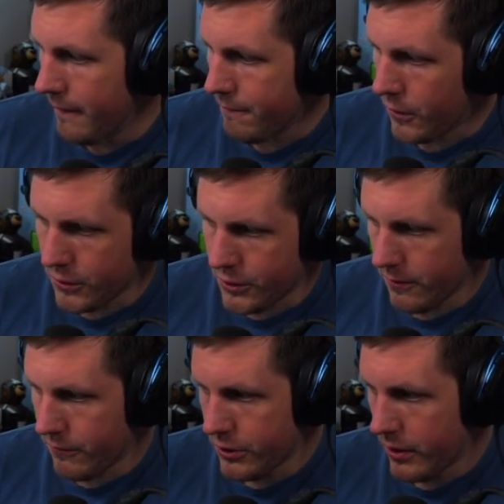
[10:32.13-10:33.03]
For
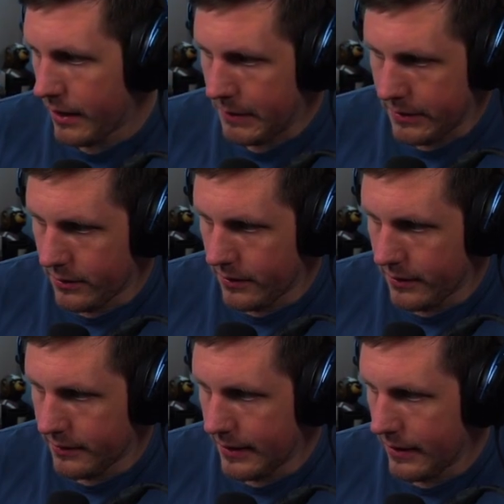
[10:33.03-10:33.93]
sure. I'm gonna turn
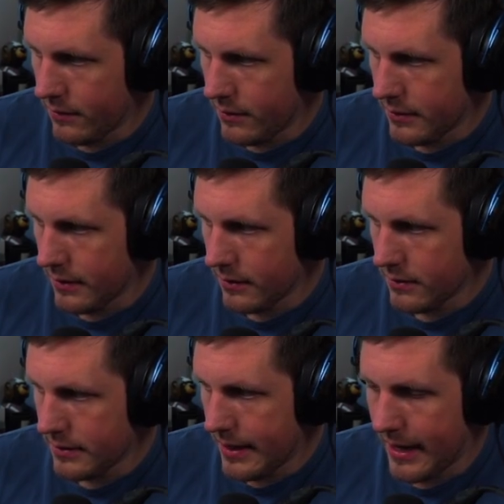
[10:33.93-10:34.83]
this down just a
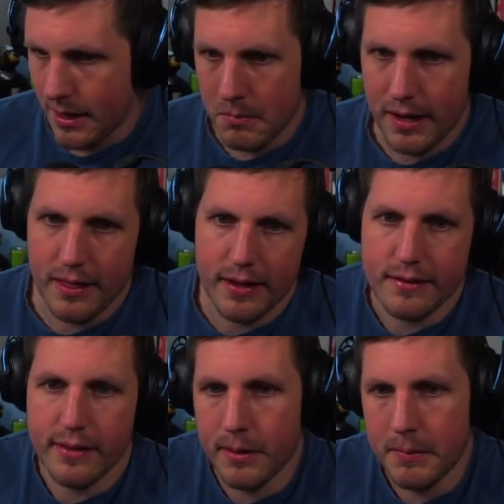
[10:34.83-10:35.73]
tad bit. I think it's
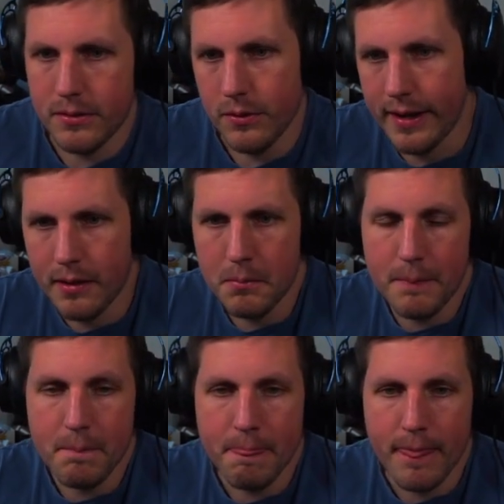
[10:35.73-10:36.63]
a little bit too loud, but
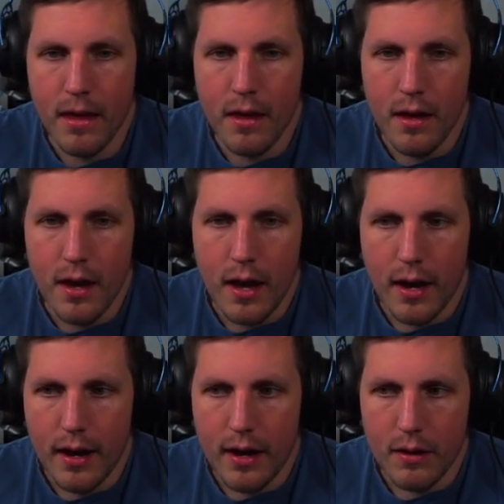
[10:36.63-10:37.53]

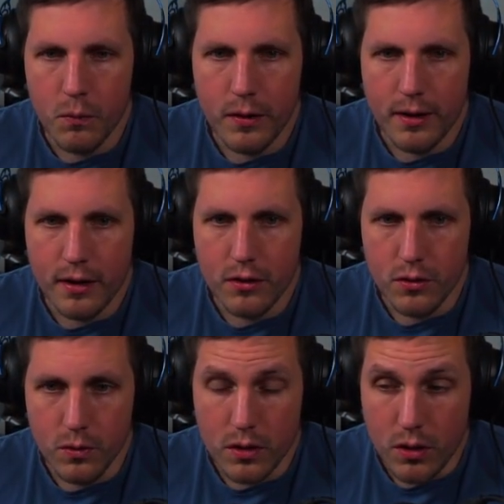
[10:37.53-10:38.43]
we're gonna
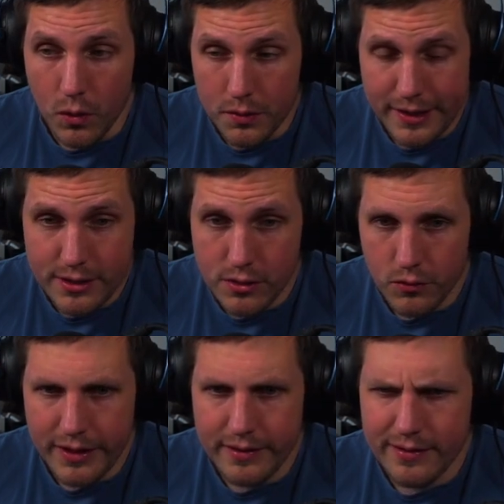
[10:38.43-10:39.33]
do gold Agent
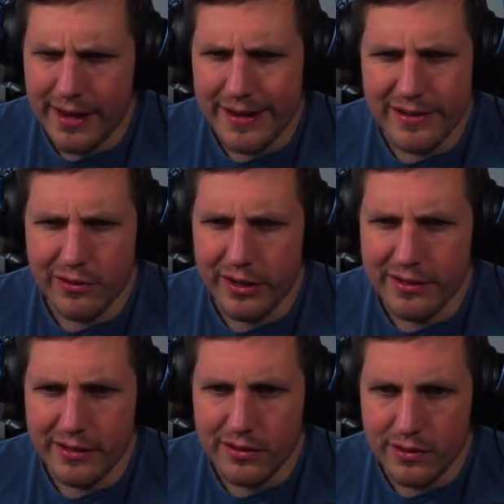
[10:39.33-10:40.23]
3's. Agent 3's
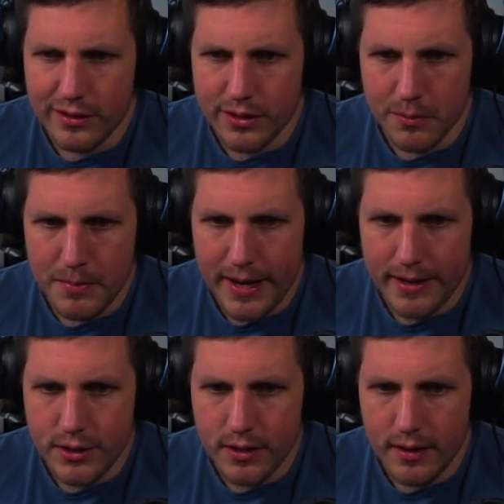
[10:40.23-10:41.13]
is such a good badge.